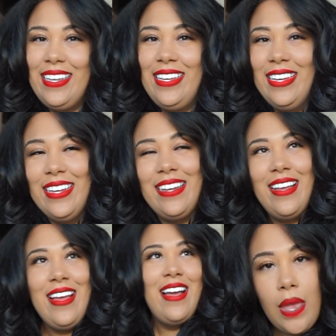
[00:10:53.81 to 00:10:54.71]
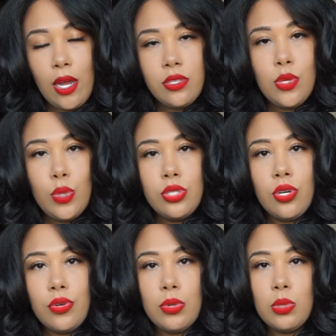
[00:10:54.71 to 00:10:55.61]
I also want to
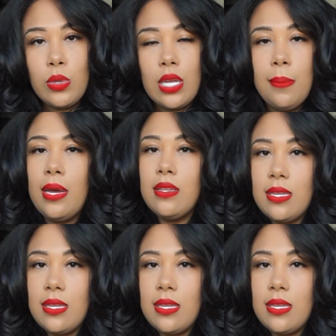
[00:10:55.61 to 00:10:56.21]
talk real quick about